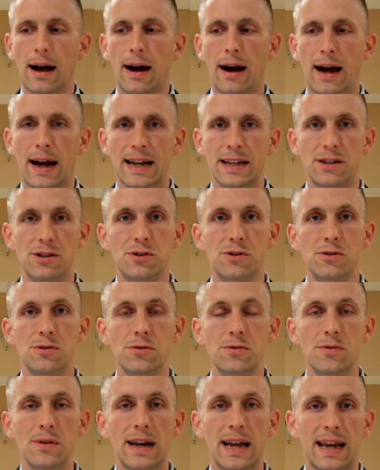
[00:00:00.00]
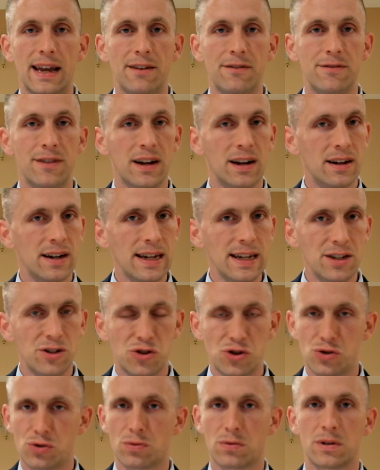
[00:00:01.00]
I do a very
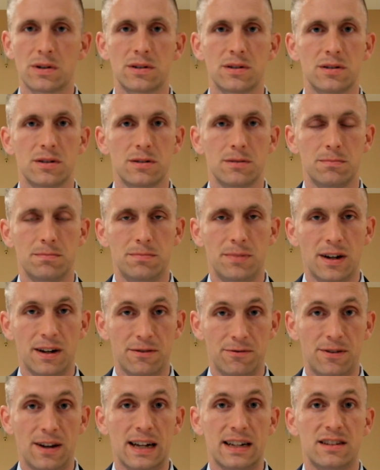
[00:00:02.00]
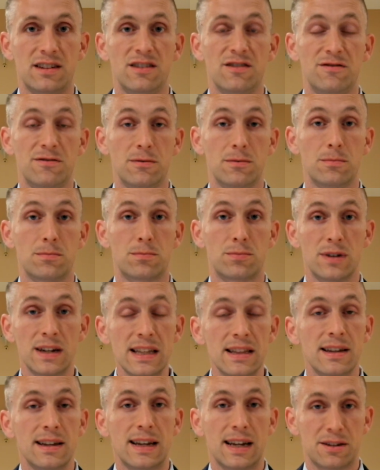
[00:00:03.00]
short but effective
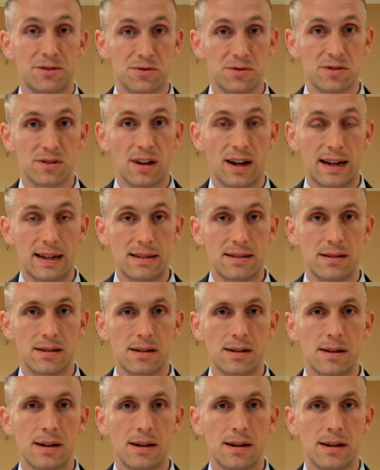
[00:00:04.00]
breathing exercise